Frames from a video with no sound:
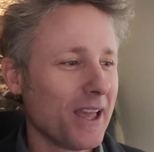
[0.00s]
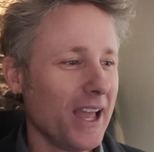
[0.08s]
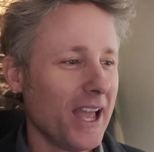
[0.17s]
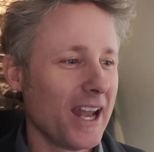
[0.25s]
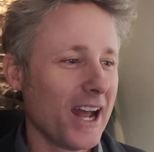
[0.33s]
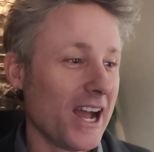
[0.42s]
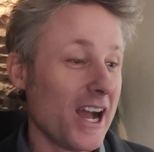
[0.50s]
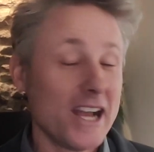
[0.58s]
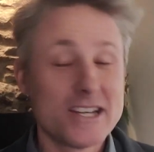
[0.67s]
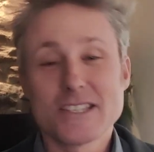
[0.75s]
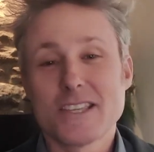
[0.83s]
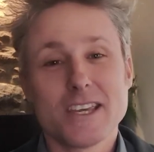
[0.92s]
And
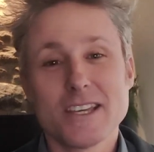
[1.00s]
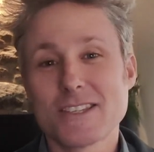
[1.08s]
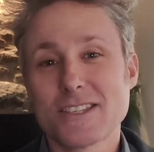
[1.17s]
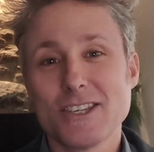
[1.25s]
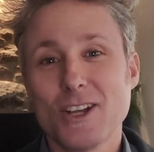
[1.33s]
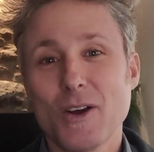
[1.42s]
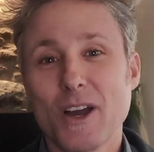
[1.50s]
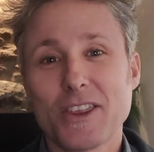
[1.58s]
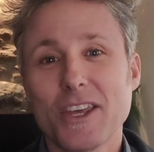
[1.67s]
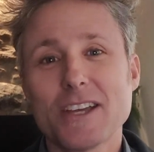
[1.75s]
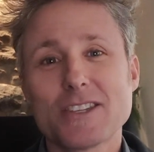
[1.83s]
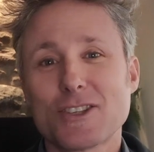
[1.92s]
I just think it's, I
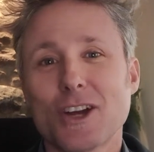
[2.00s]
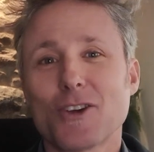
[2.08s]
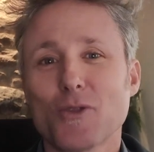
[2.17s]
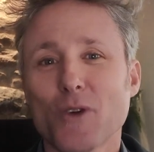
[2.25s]
think it's a